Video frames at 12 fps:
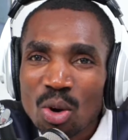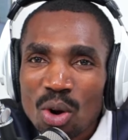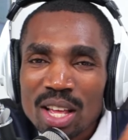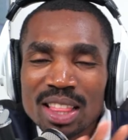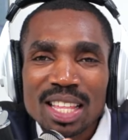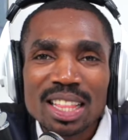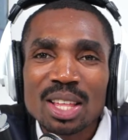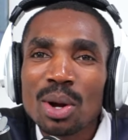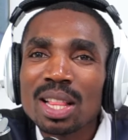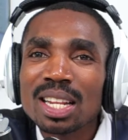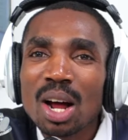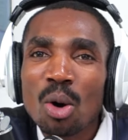the
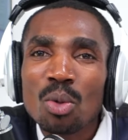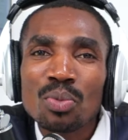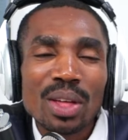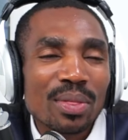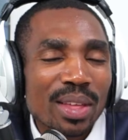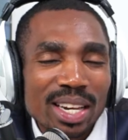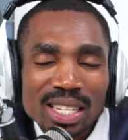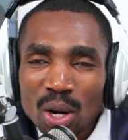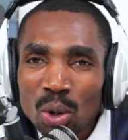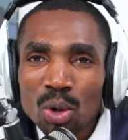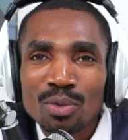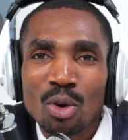way now there is a
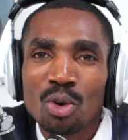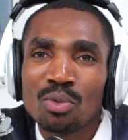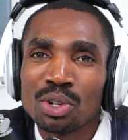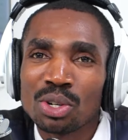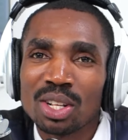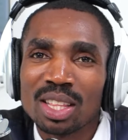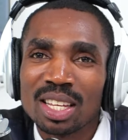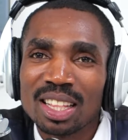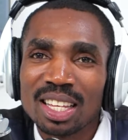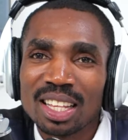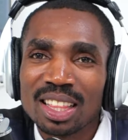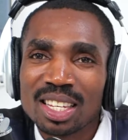lot of confusion
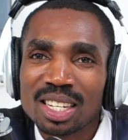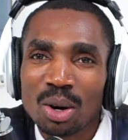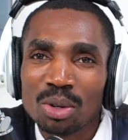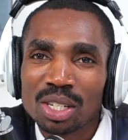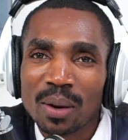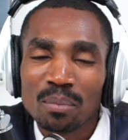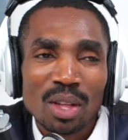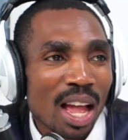in this country.